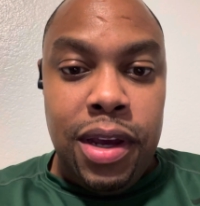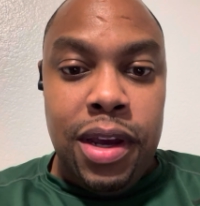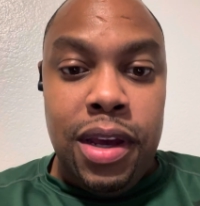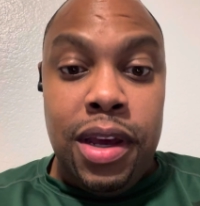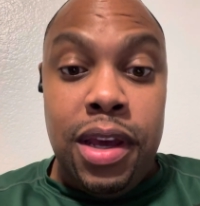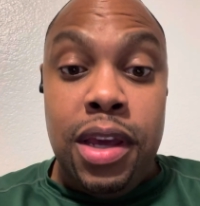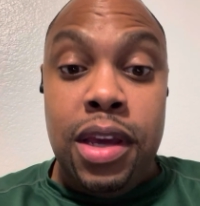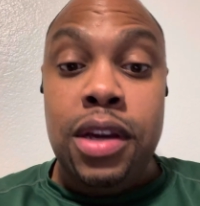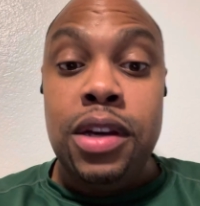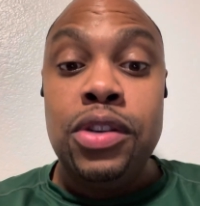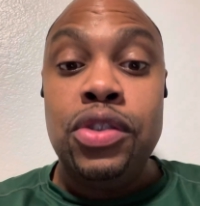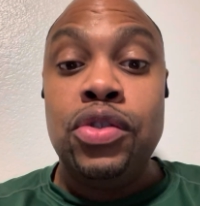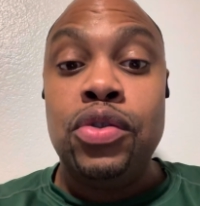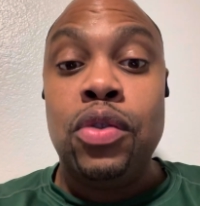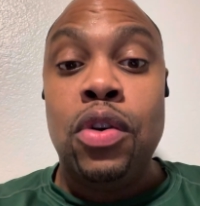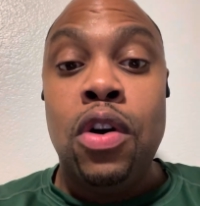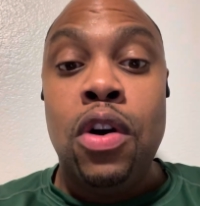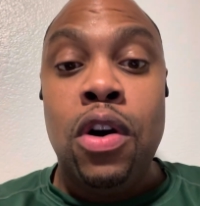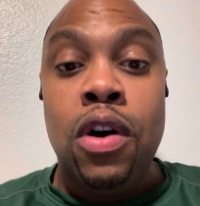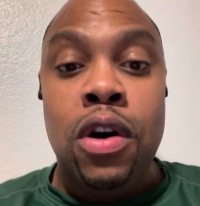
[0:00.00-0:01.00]
He could
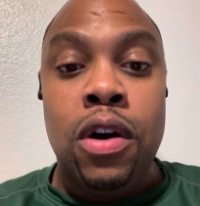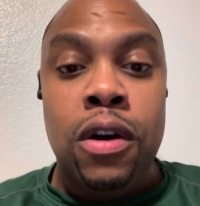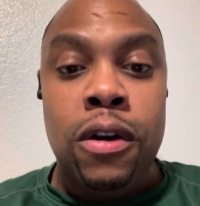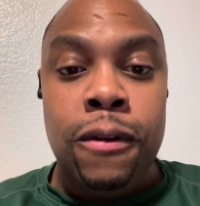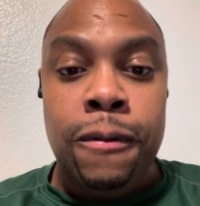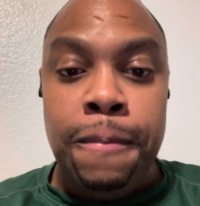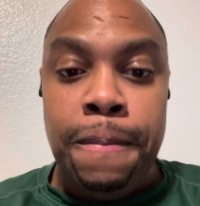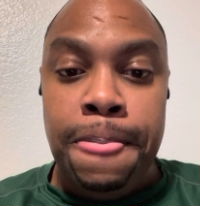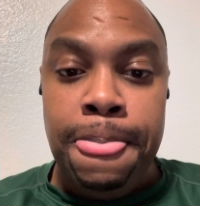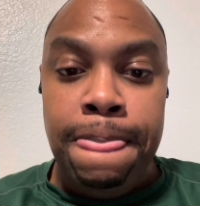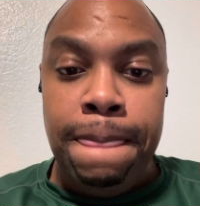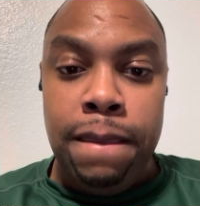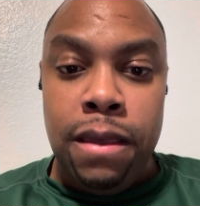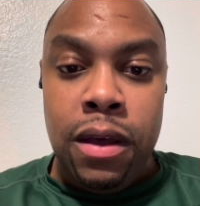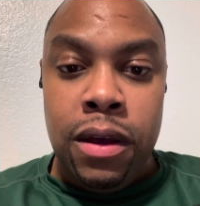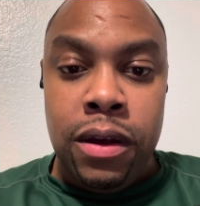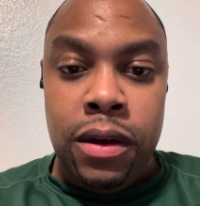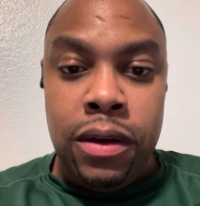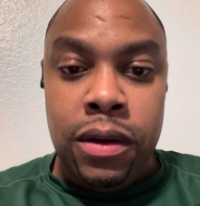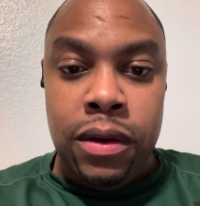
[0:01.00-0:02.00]
draw.
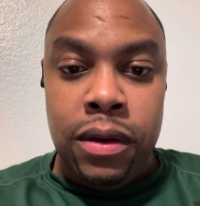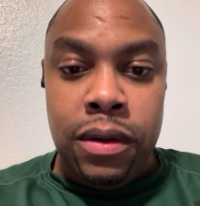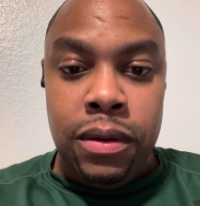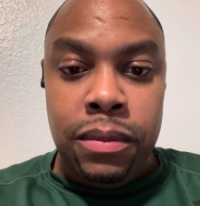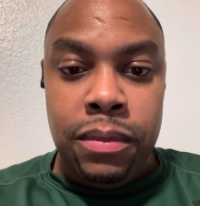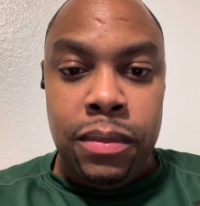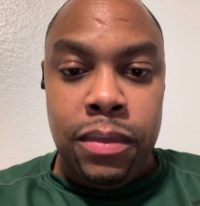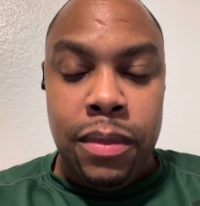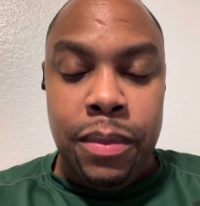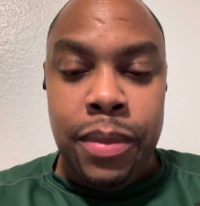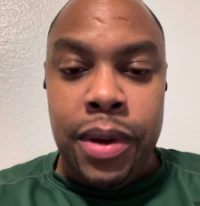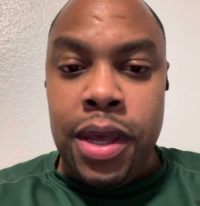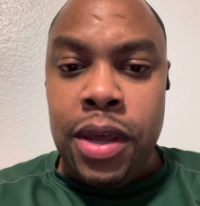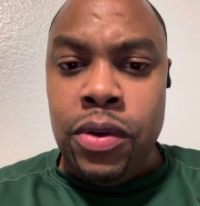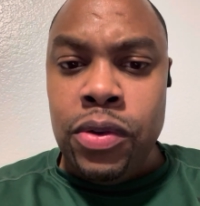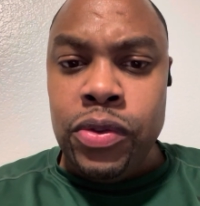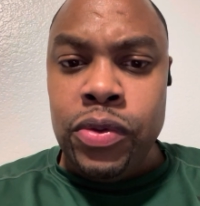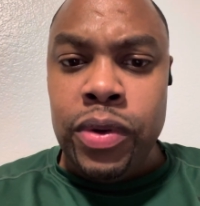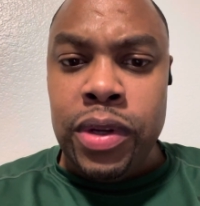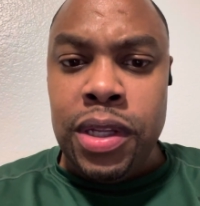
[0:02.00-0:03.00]
But he
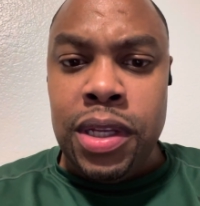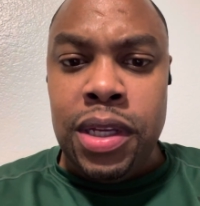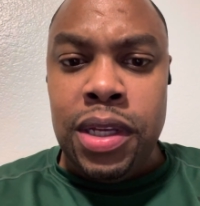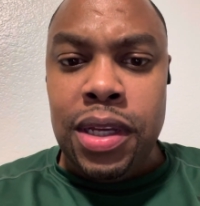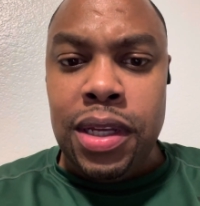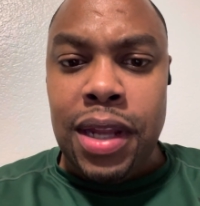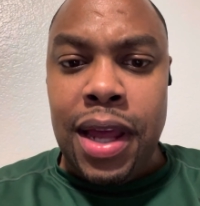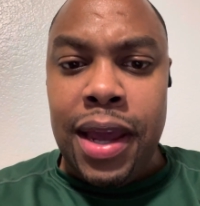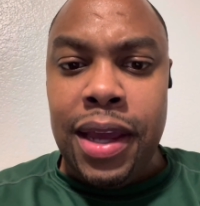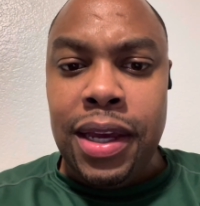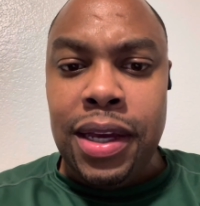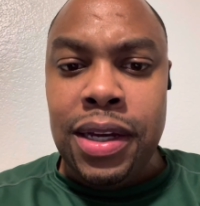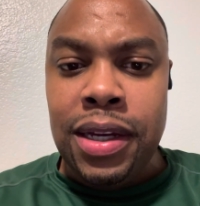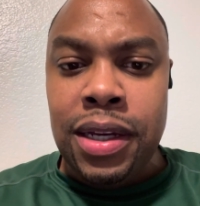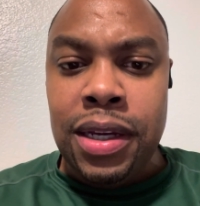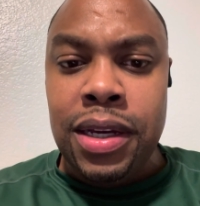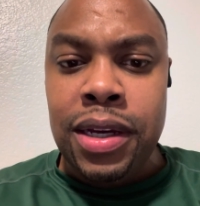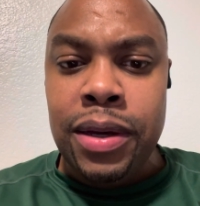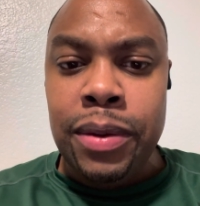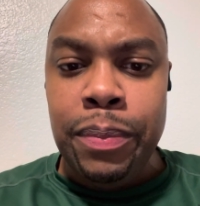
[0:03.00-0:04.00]
was really like a
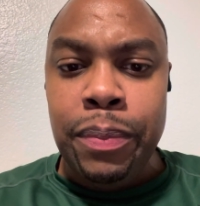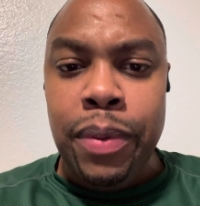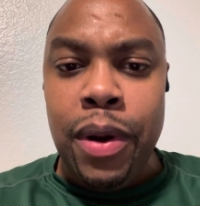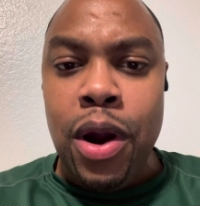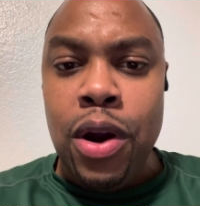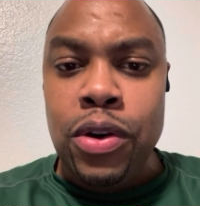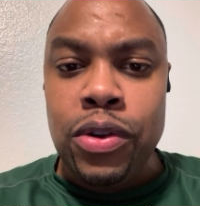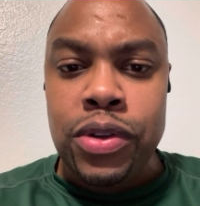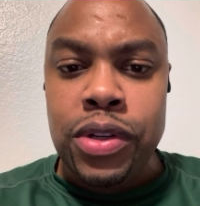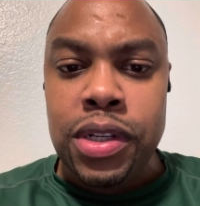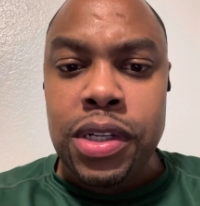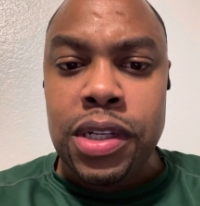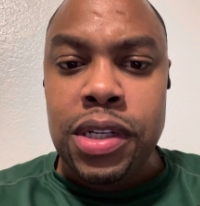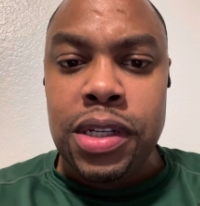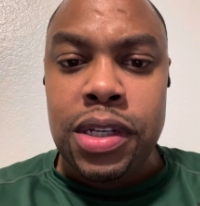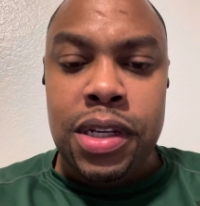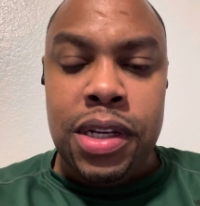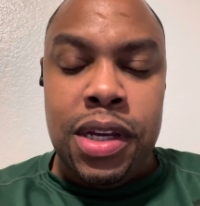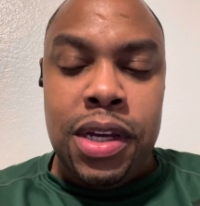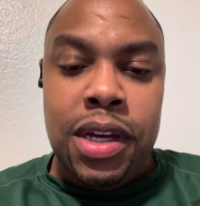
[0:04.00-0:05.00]
good
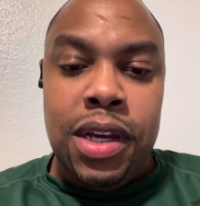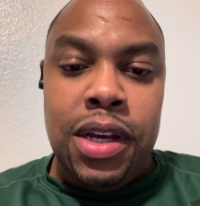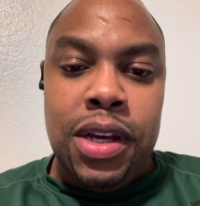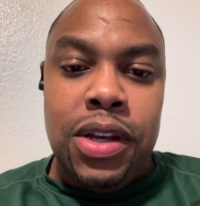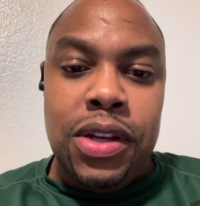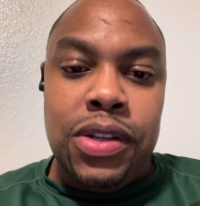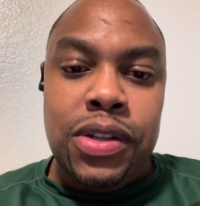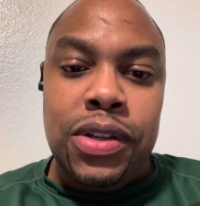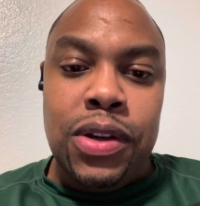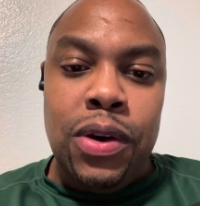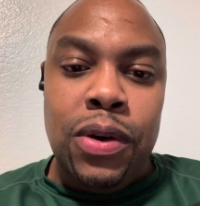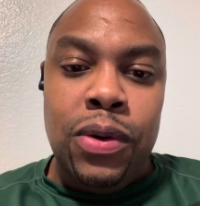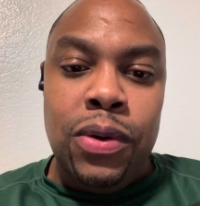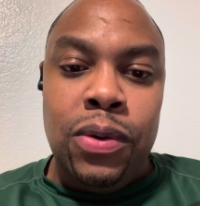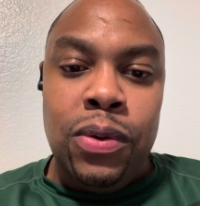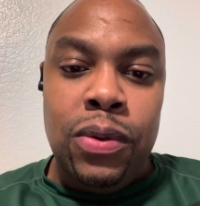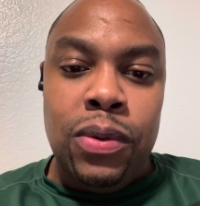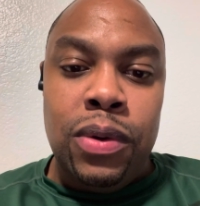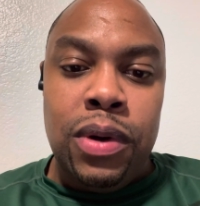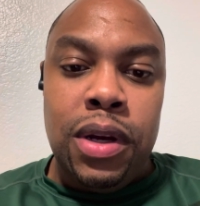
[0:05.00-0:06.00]
person.
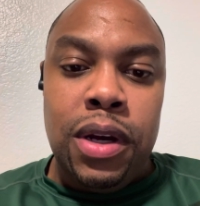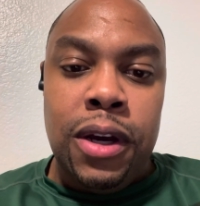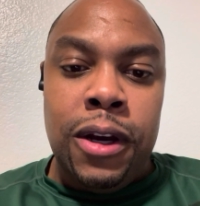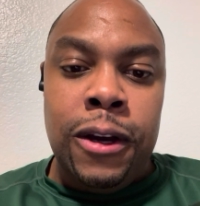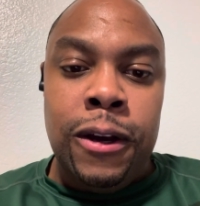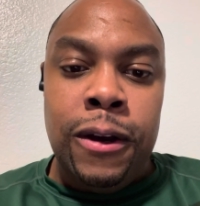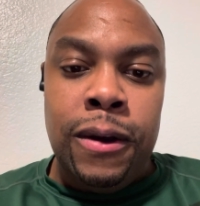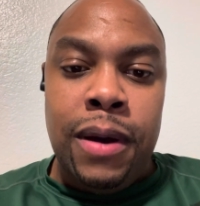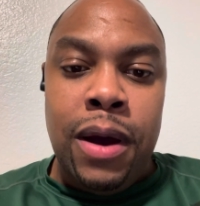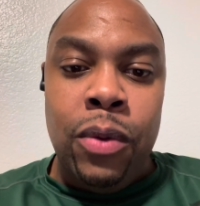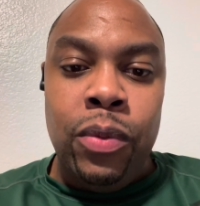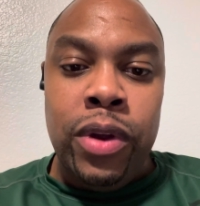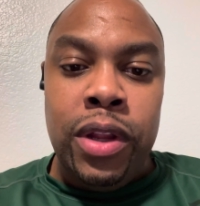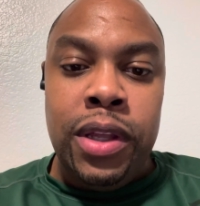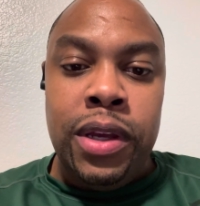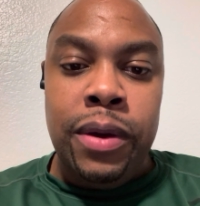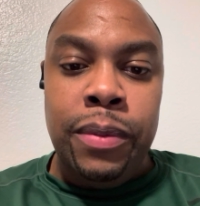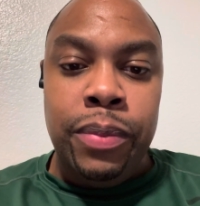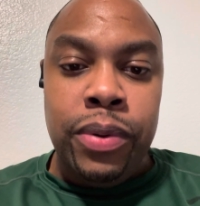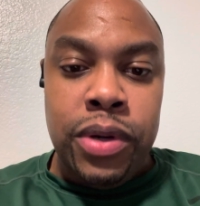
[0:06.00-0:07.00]
So I really
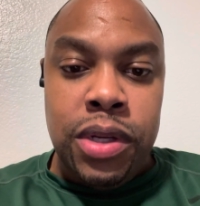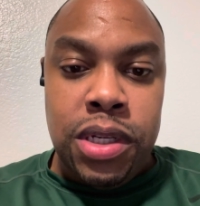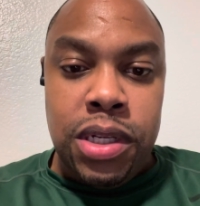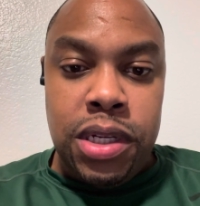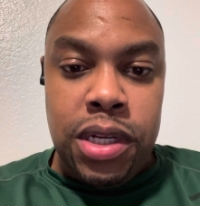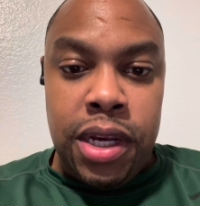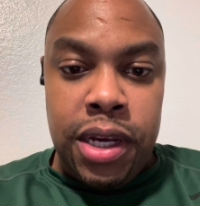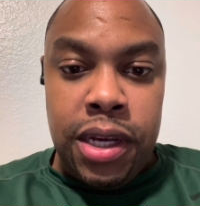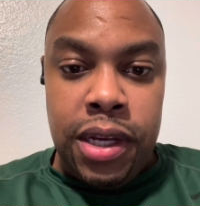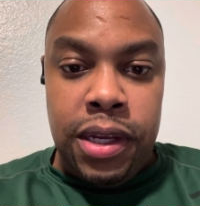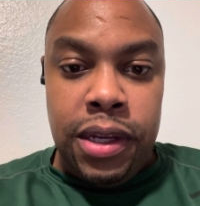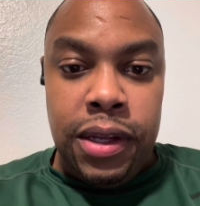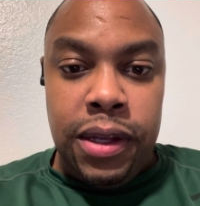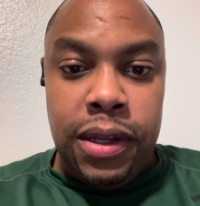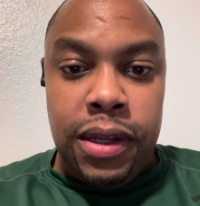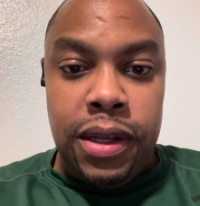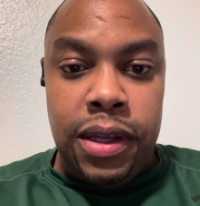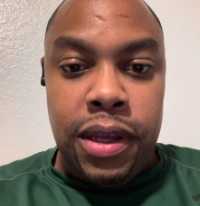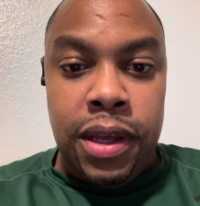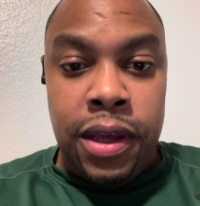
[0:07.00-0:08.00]
appreciate
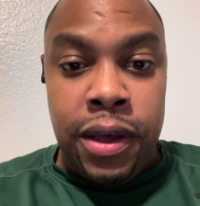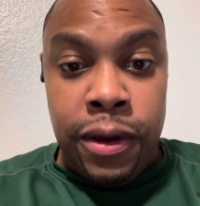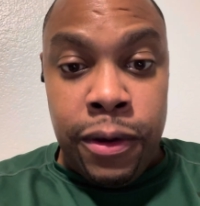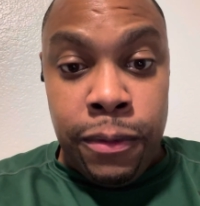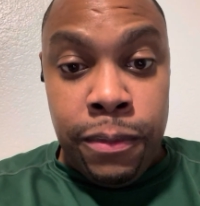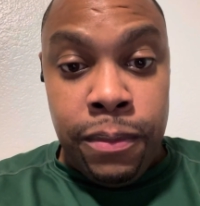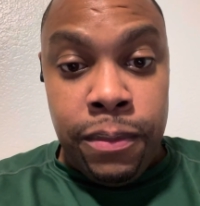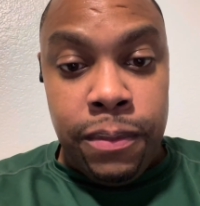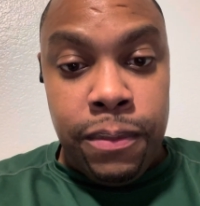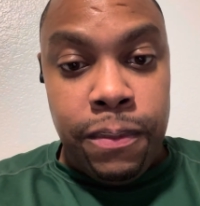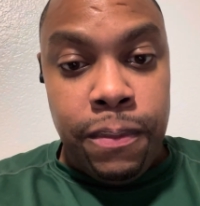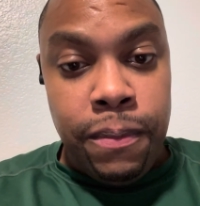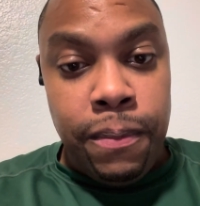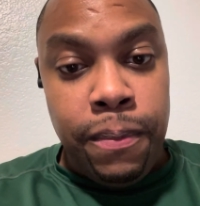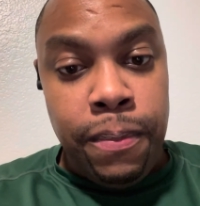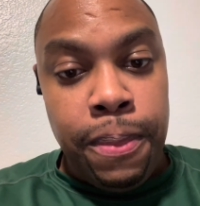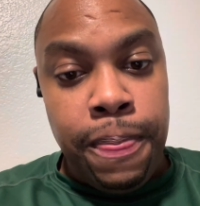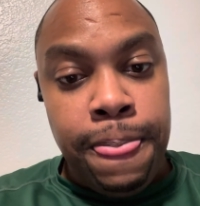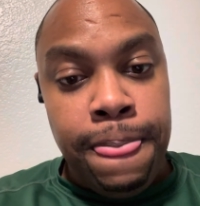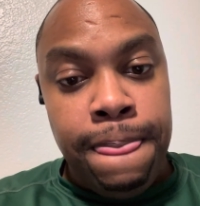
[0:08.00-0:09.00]
him
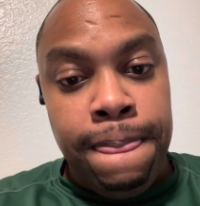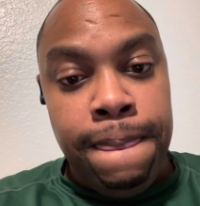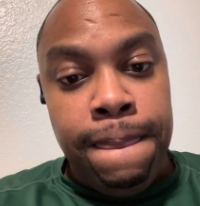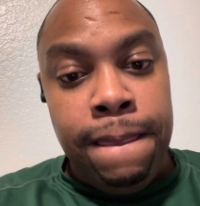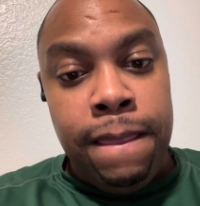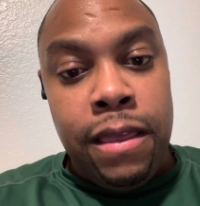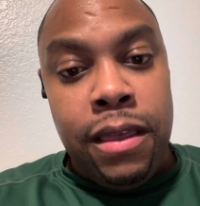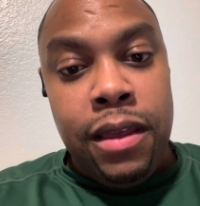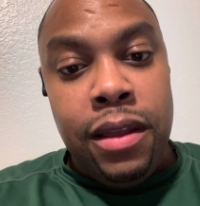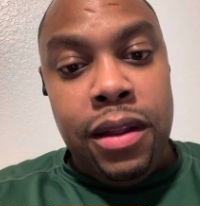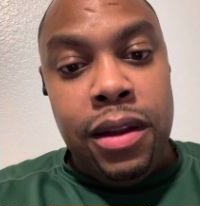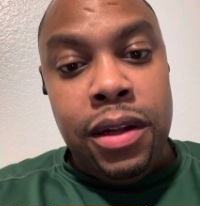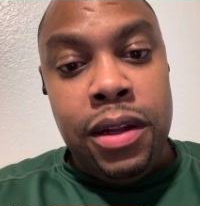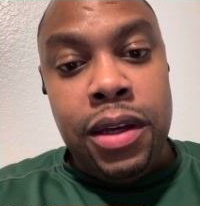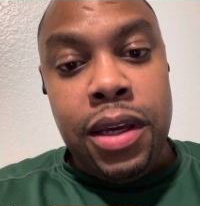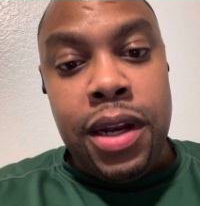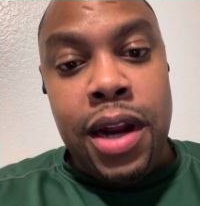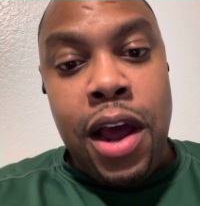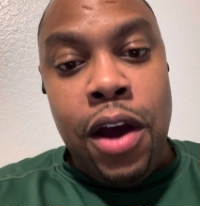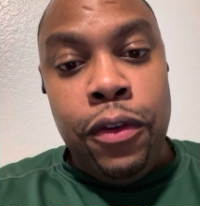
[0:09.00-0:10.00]

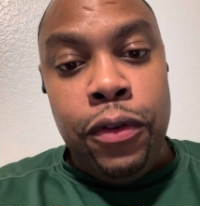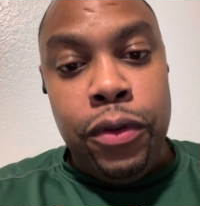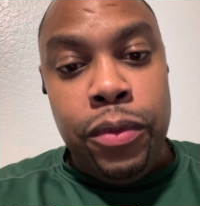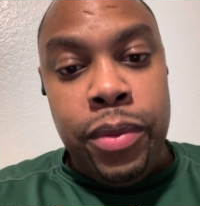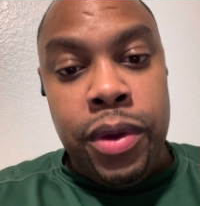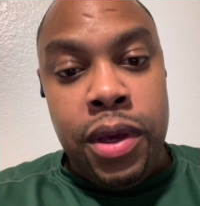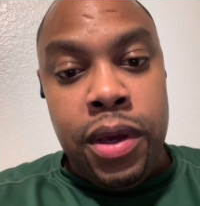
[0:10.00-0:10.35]
looking out for me